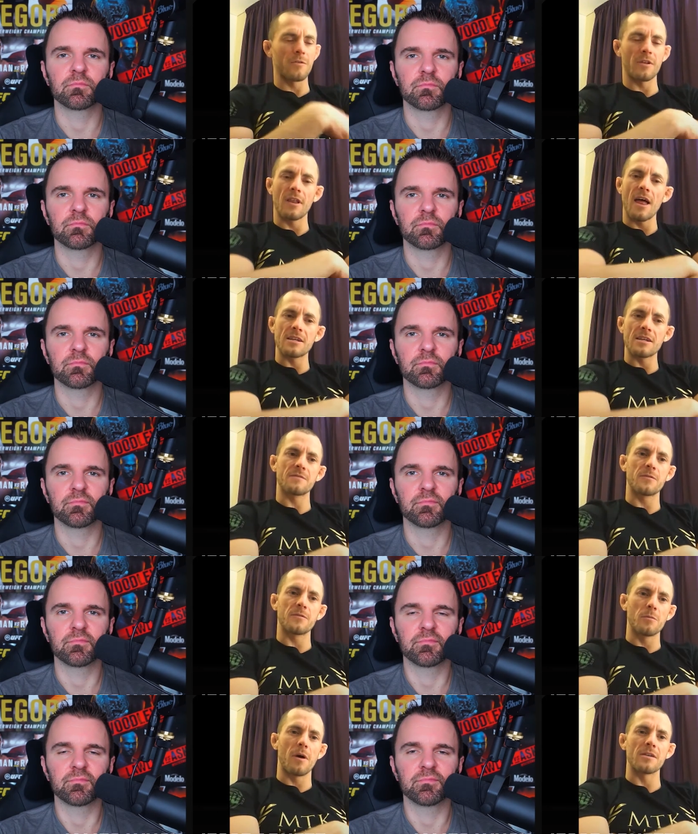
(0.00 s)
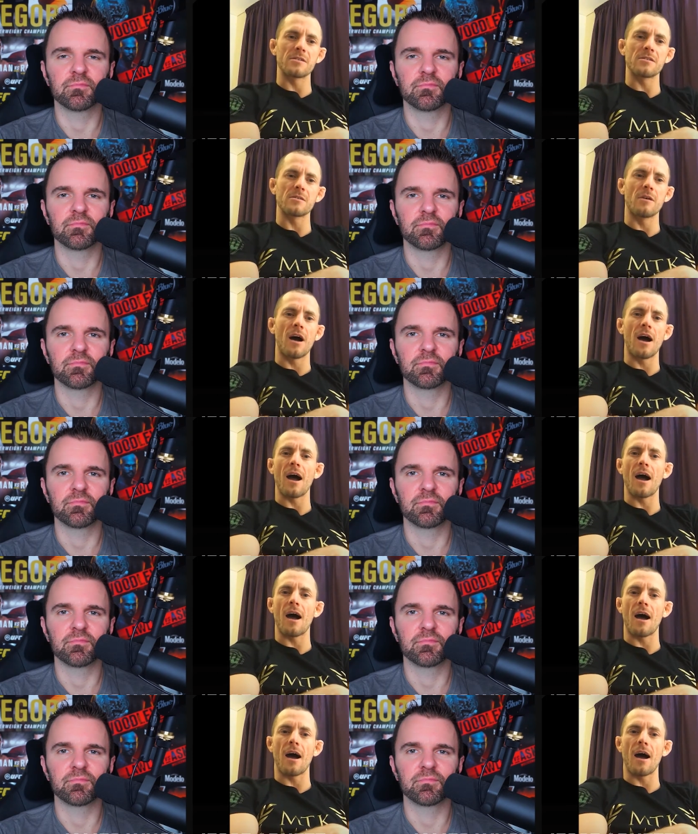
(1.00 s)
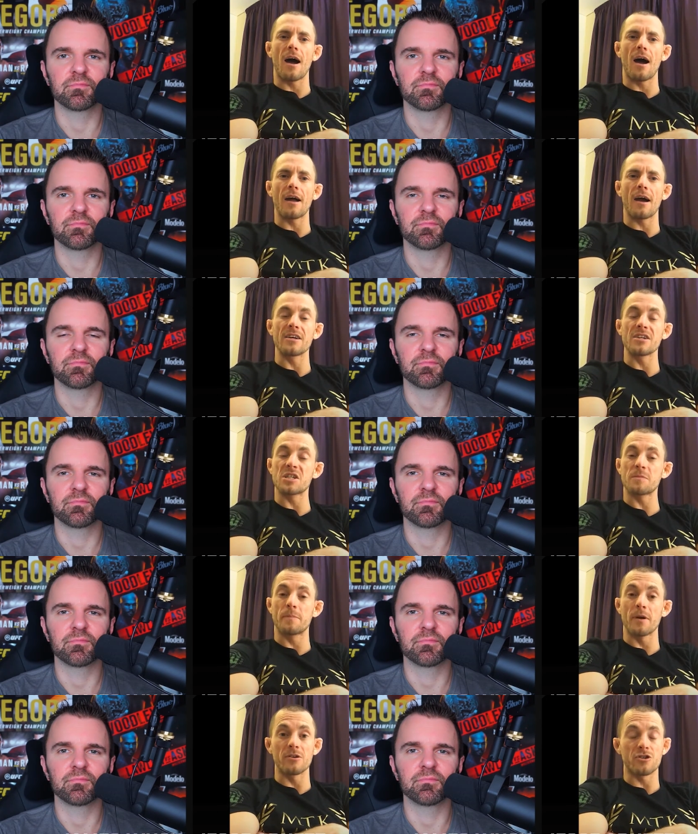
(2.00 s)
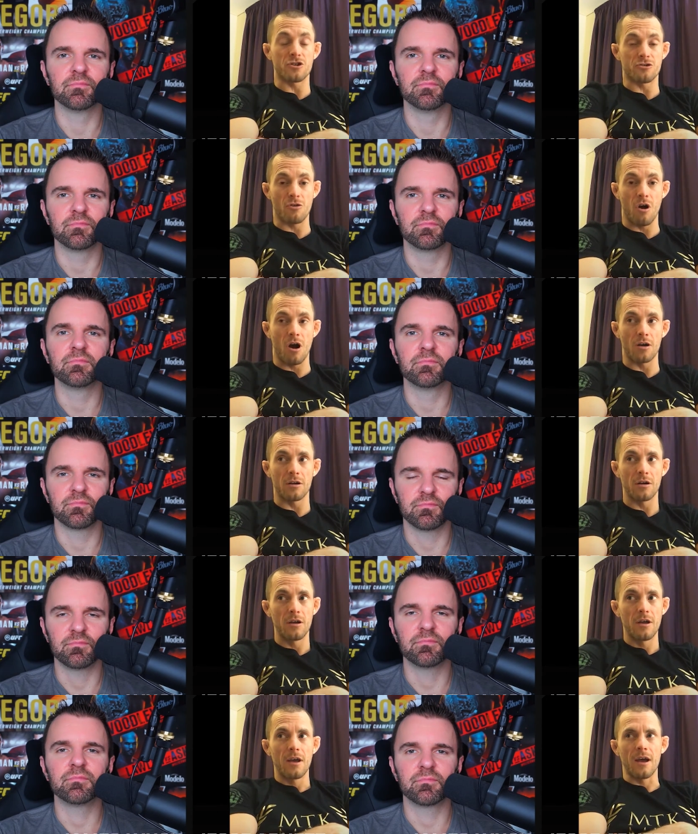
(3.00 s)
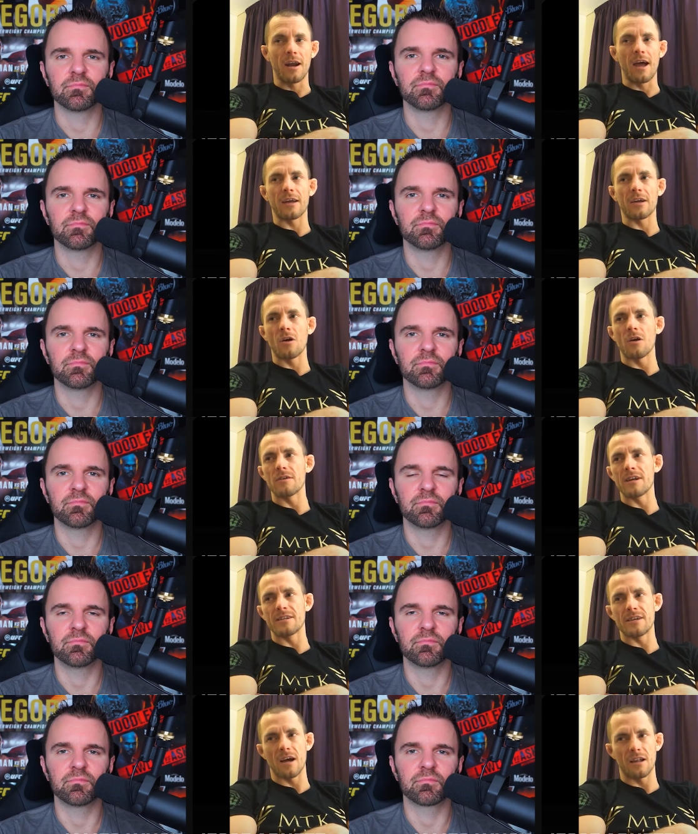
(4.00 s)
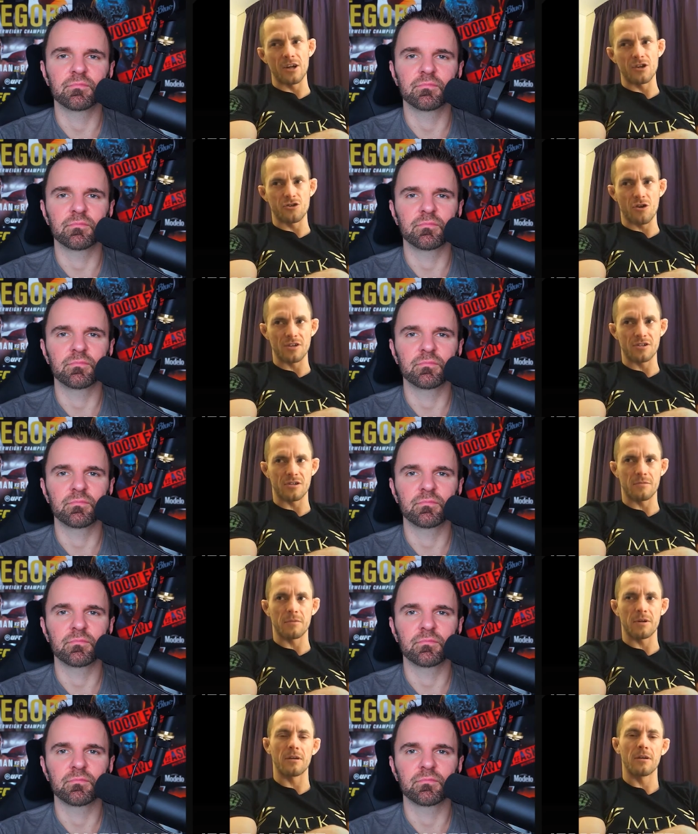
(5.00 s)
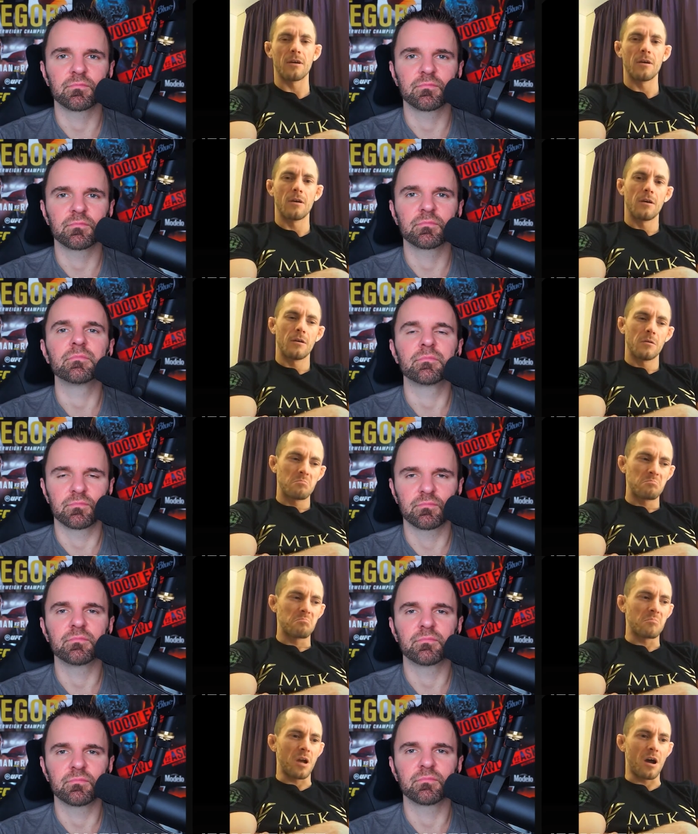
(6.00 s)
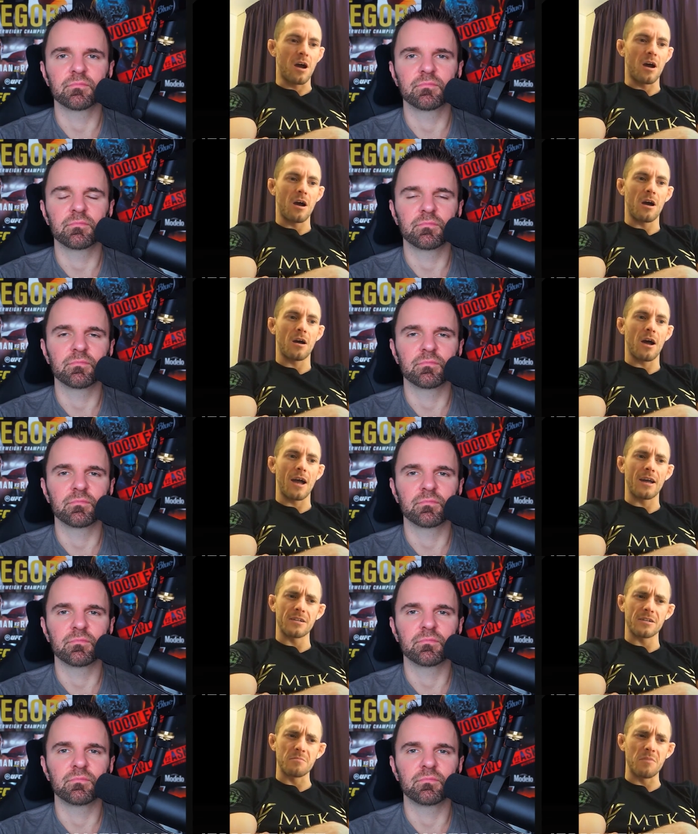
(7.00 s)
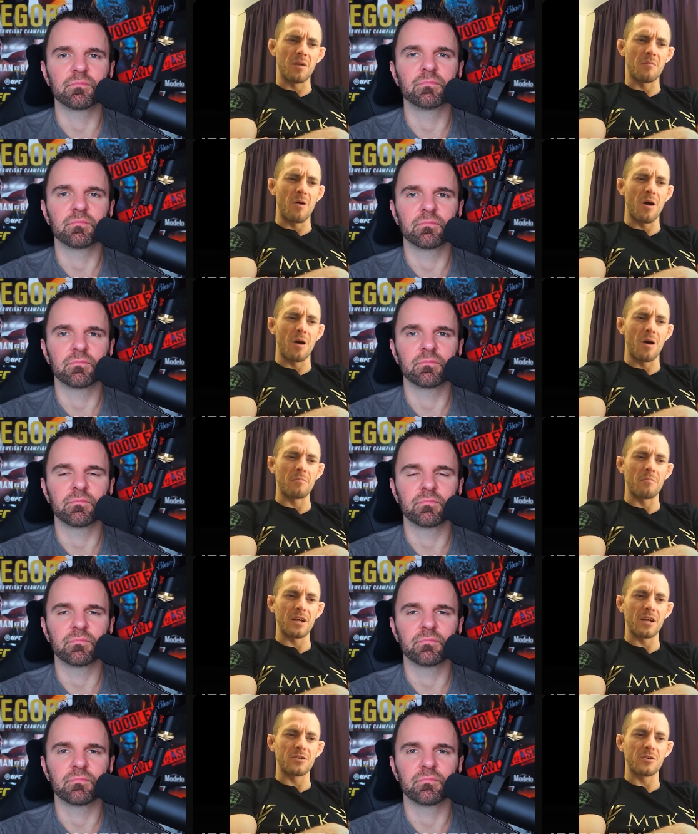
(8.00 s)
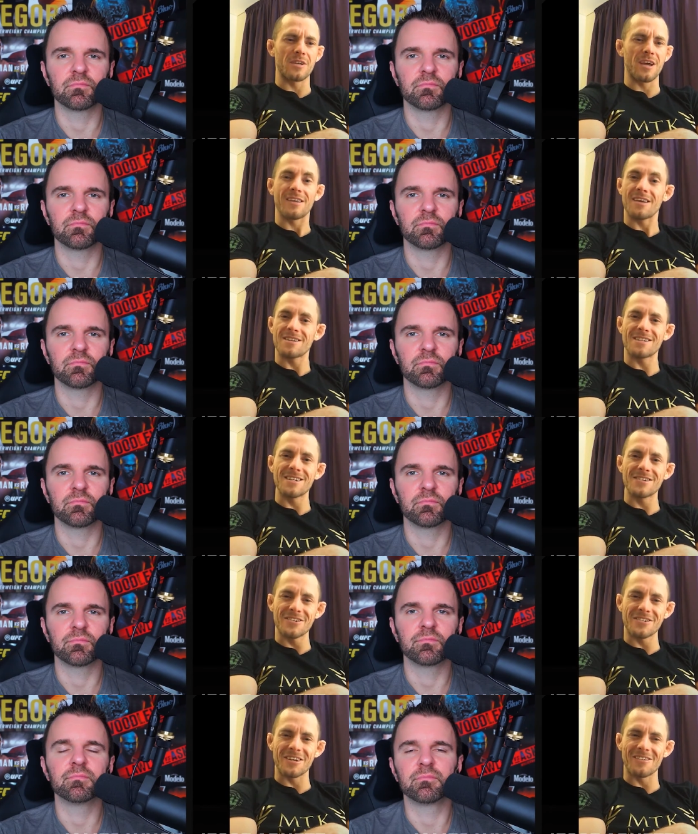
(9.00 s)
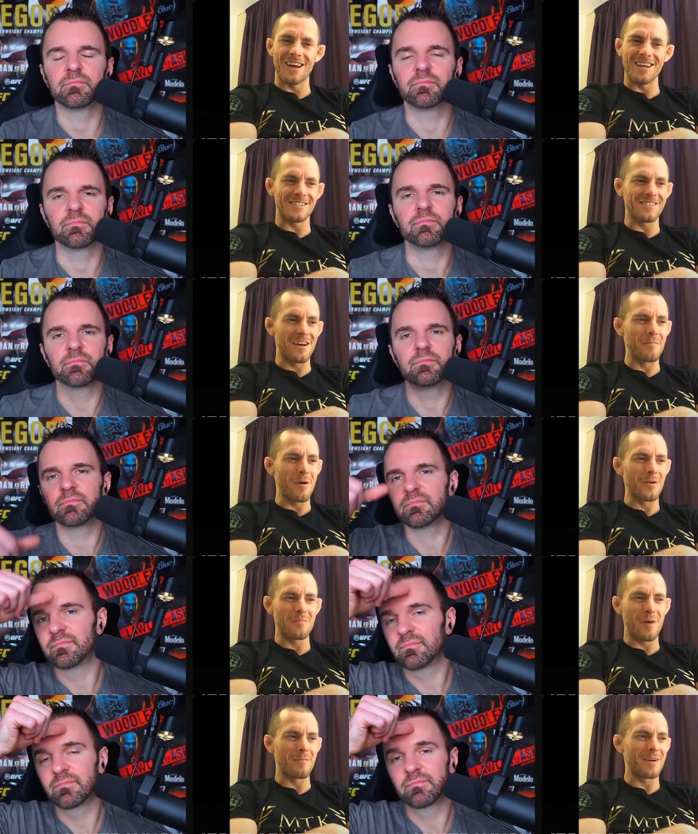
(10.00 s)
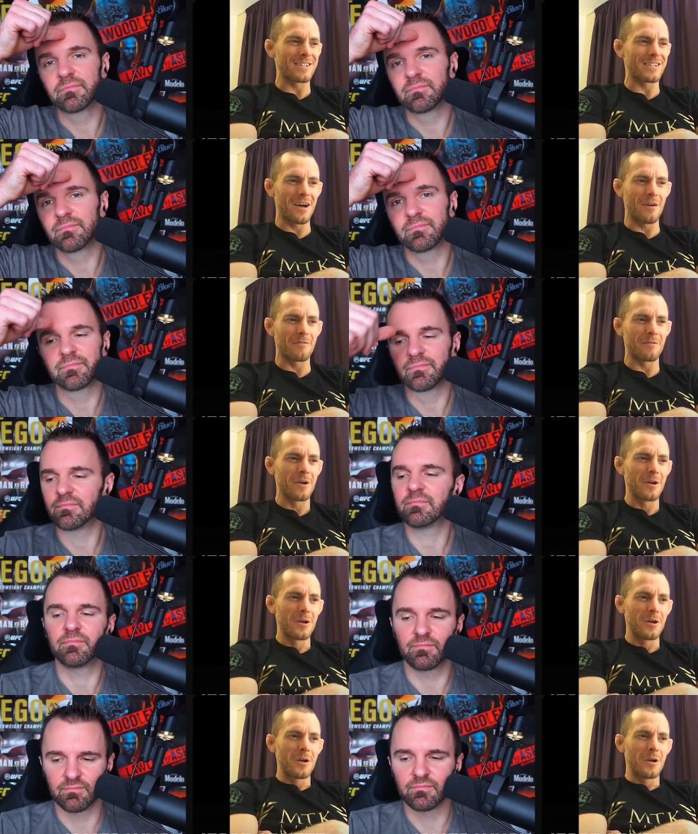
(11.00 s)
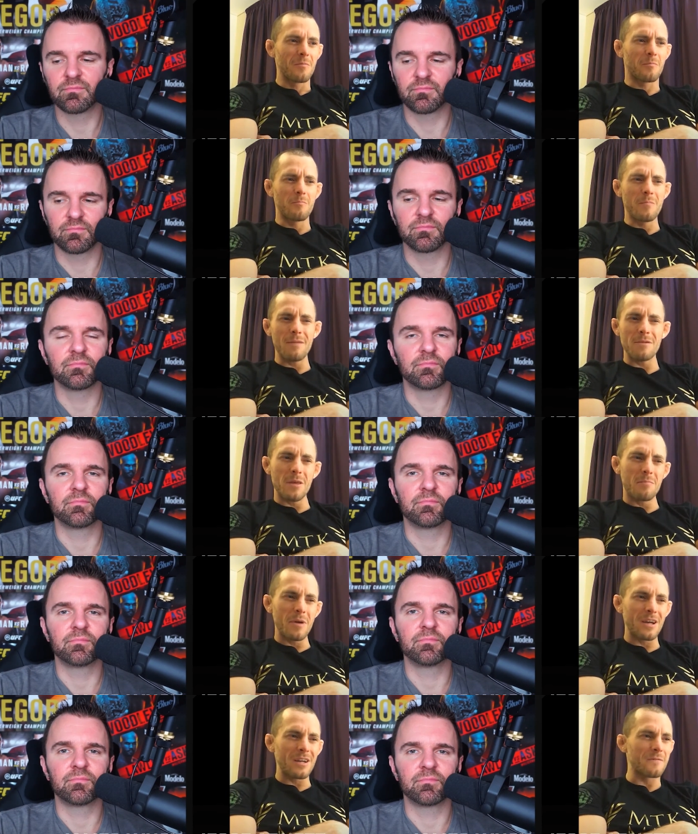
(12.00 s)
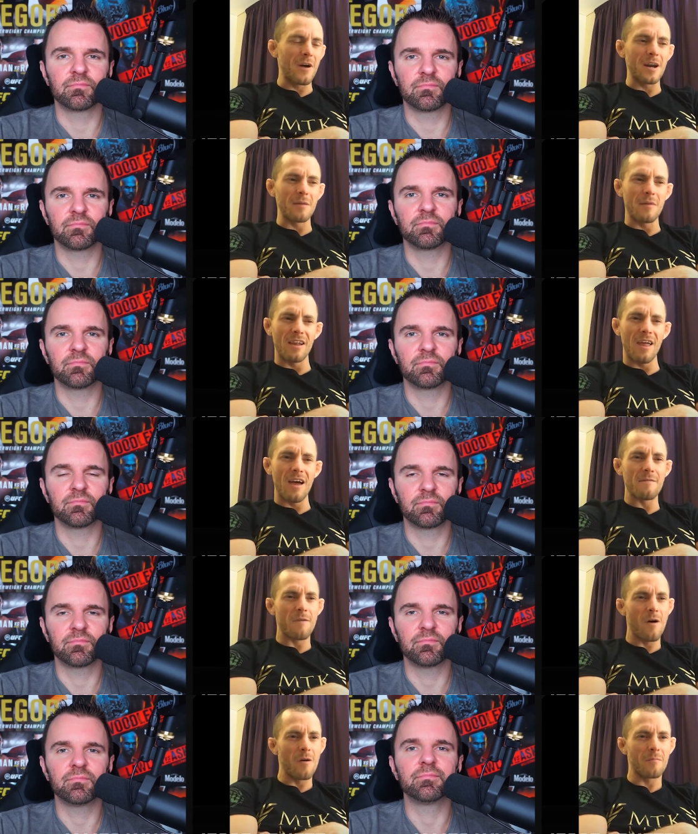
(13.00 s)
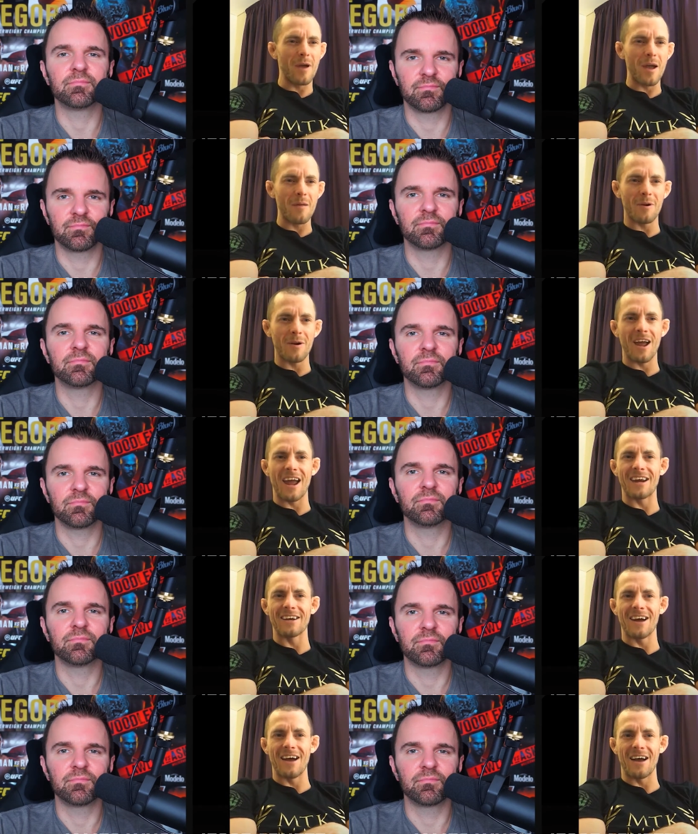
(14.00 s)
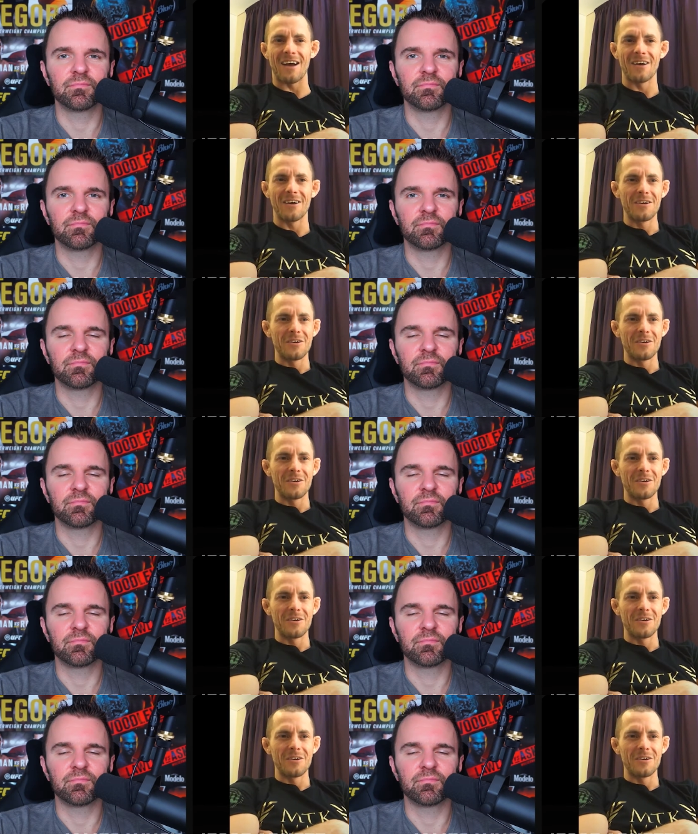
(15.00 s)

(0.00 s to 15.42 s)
Speaker 1: over the last few months, so I, I his spirit's strong, and I can already tell I trust him, and uh, I get to meet him on Monday, Tuesday. It's interesting, right? So I'm out here by myself, maybe the biggest fight of my life on paper, and uh,